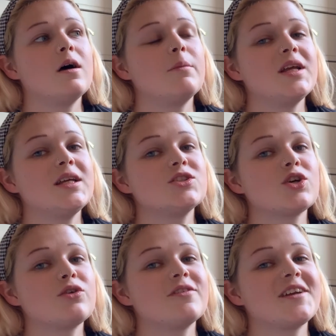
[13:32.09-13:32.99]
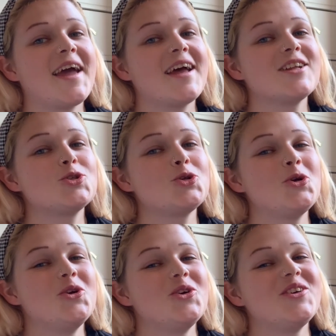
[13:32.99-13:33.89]
Please don't forget
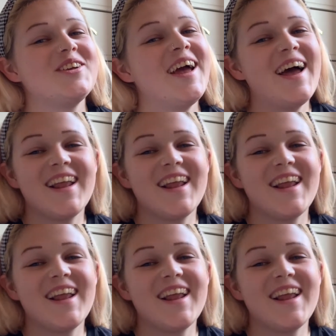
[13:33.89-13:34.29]
to